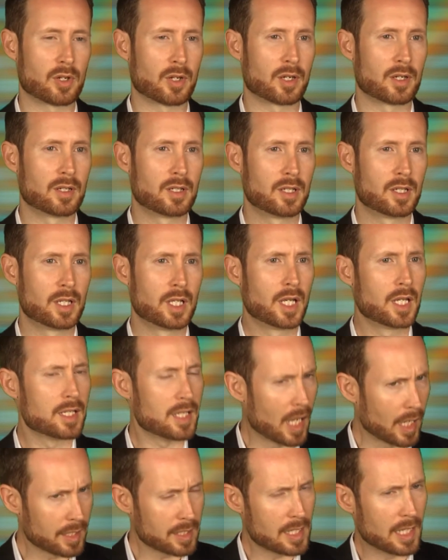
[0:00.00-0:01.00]
are.
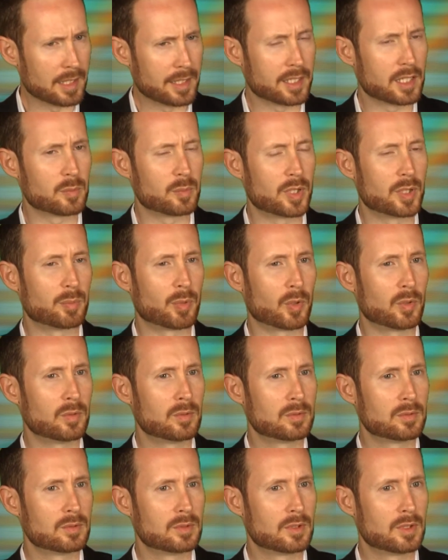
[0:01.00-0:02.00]
Not yelling at people,
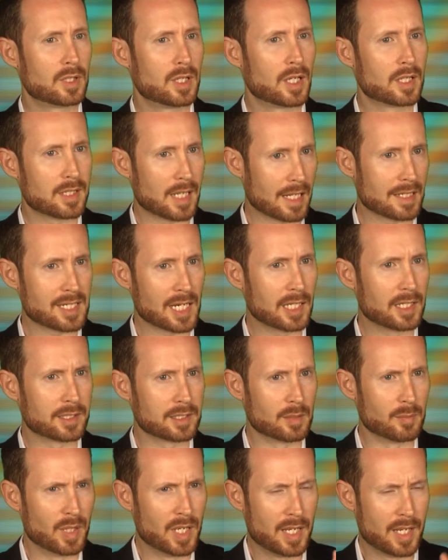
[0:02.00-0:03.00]
not
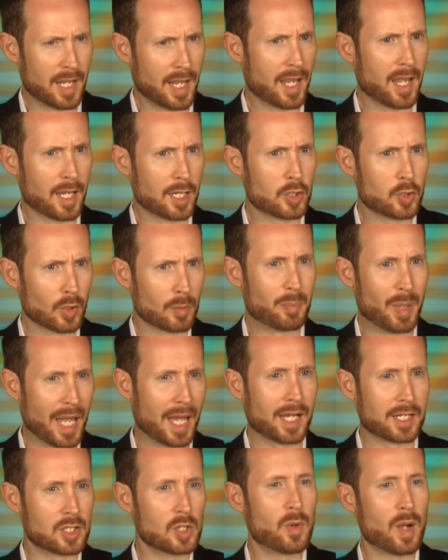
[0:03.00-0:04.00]
telling them, hey, you're
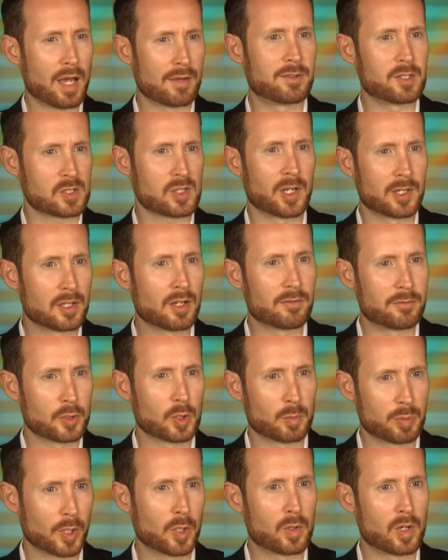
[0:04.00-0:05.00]
bad, you haven't signed up for
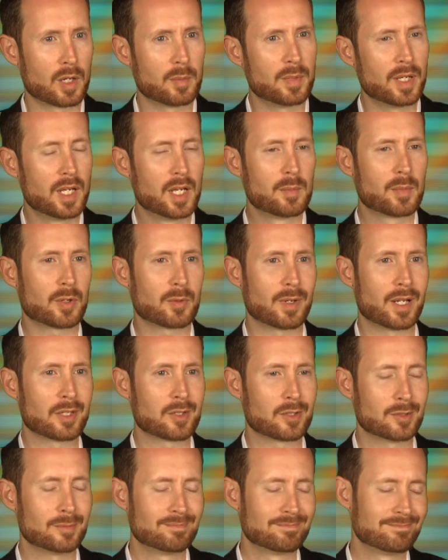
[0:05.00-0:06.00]
your program, but
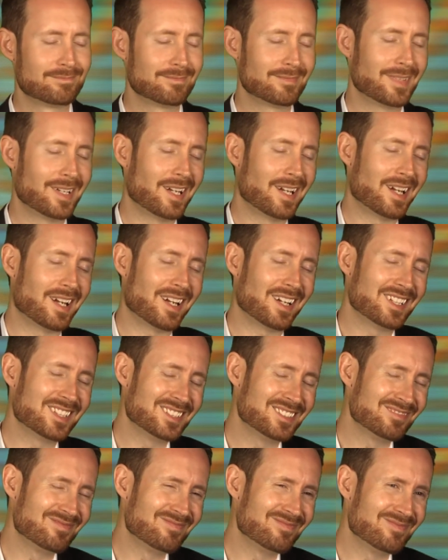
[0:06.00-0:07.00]
rather, eh,
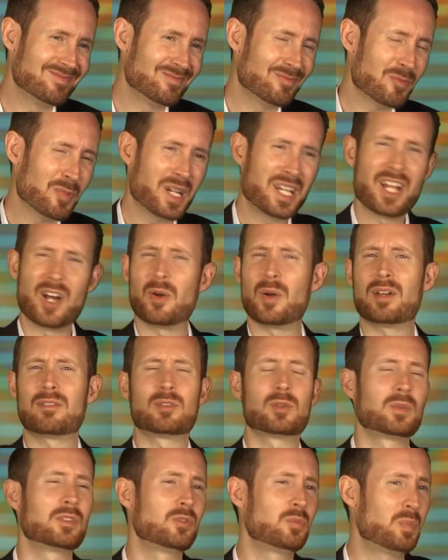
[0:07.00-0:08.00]
we know
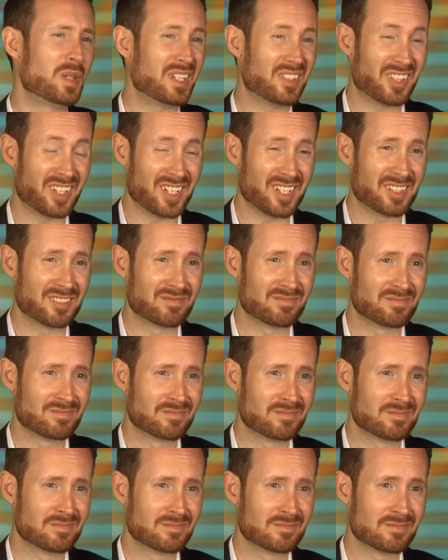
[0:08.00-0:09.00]
everyone's busy.
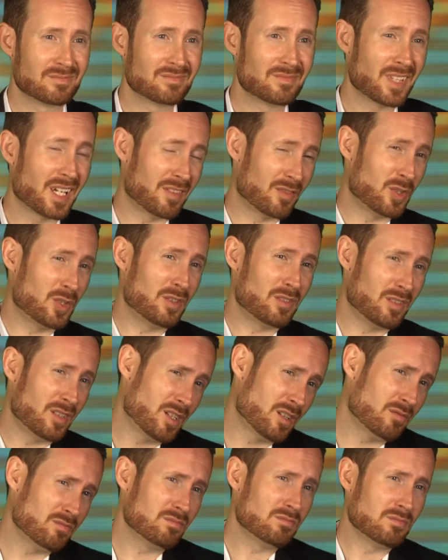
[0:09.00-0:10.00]
Have you,
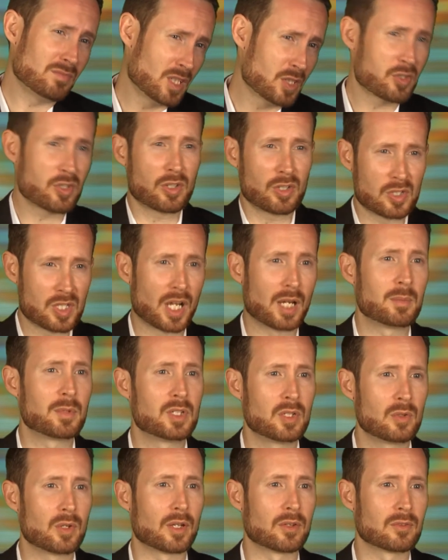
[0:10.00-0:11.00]
you know, here's a good time
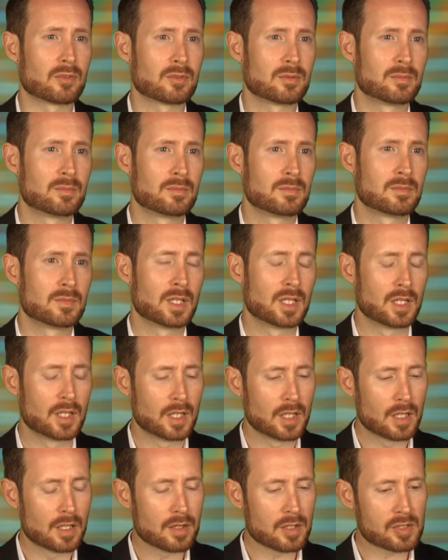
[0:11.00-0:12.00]
to do this.
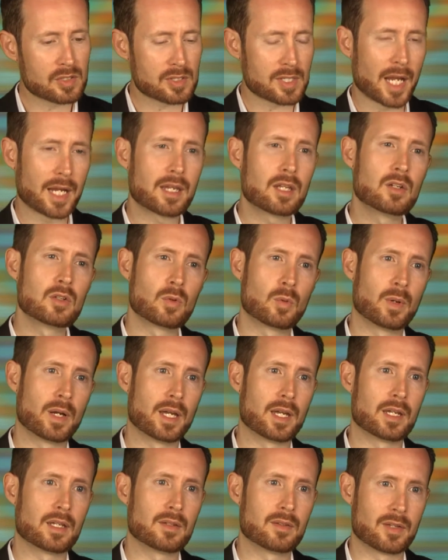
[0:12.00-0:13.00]
The second
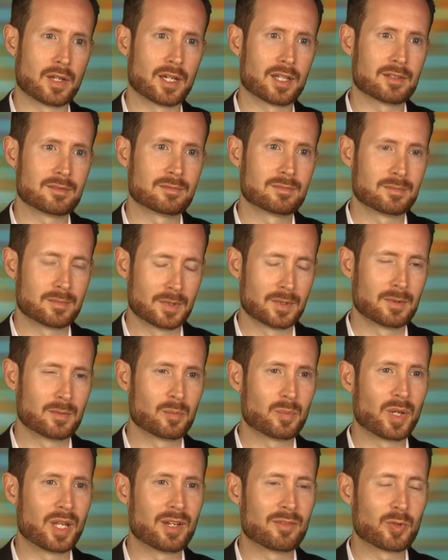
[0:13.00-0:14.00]
way that
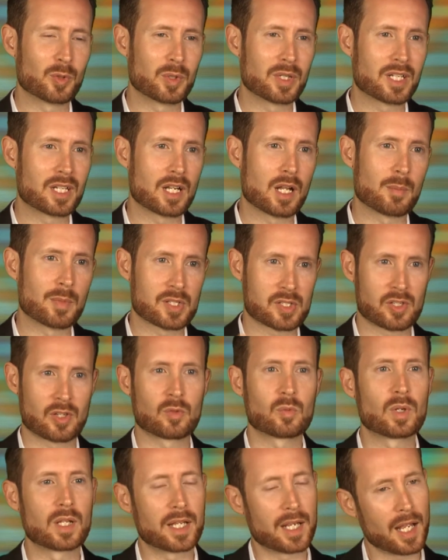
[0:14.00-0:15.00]
behavioral economics
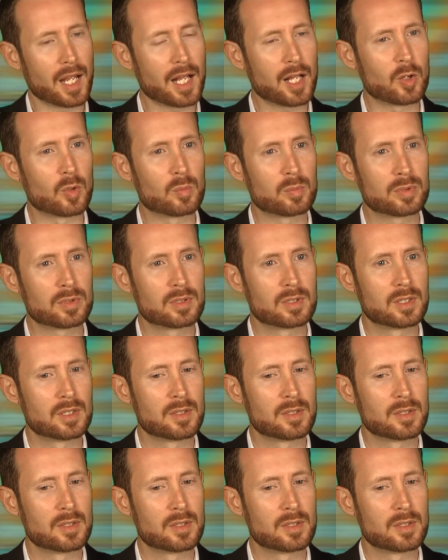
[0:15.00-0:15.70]
can really help